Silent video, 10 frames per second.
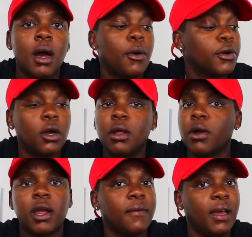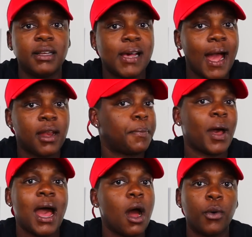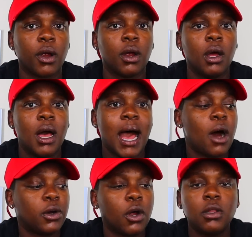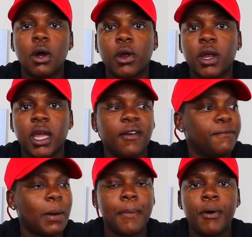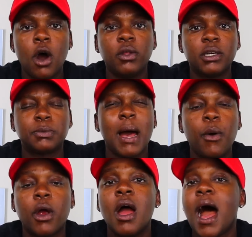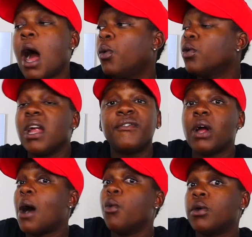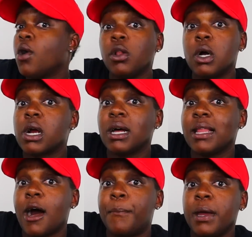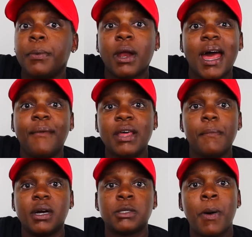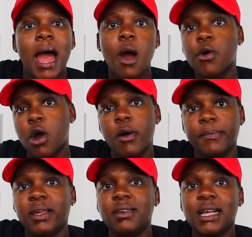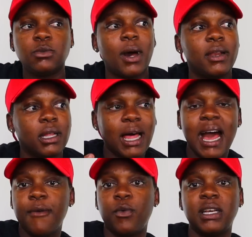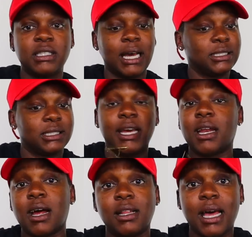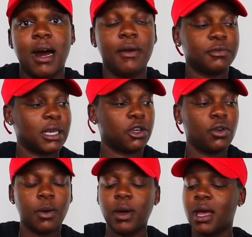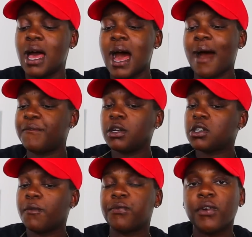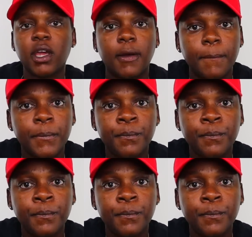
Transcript: I will no longer give anxiety power. I will no longer give bipolarness power. I will never, I will no longer allow people to have that much power on me. That's why I'm alive, Wednesday, I just let it all out. And it's like, you know what? I feel so free.